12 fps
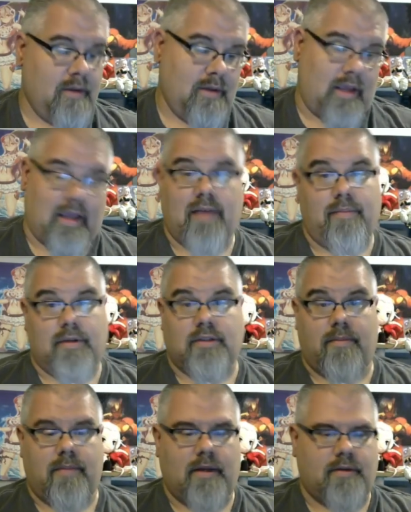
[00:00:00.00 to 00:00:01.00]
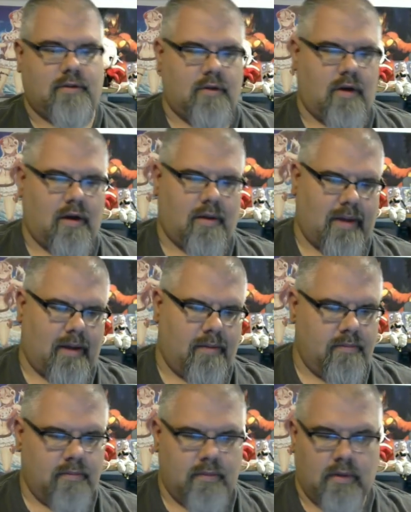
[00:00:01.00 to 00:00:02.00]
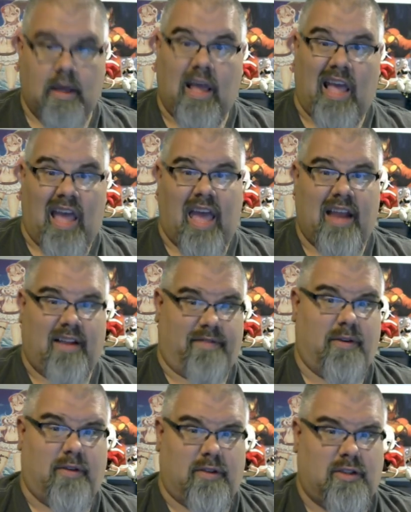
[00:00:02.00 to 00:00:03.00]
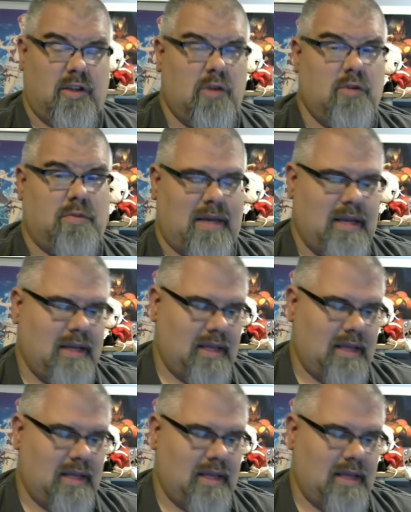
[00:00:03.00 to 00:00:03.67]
It gave me something else to talk about. And if you'll excuse me.